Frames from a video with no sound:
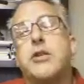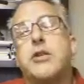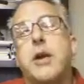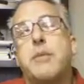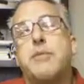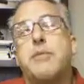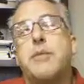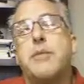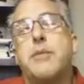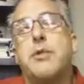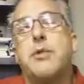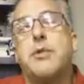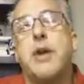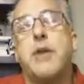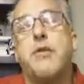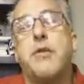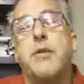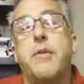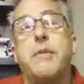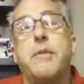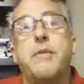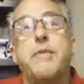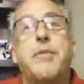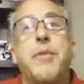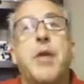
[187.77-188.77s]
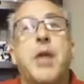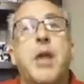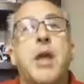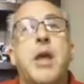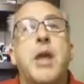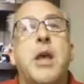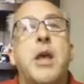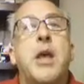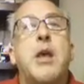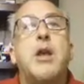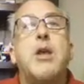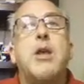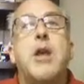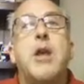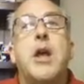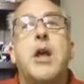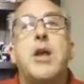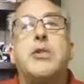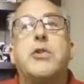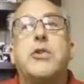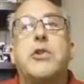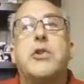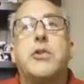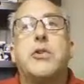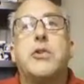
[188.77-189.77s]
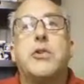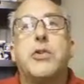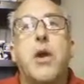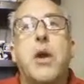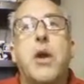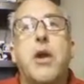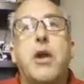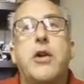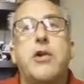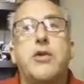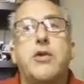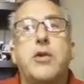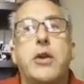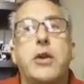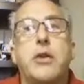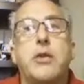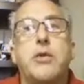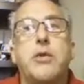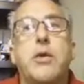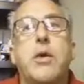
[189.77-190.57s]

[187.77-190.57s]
Chapter 7, International Strategy,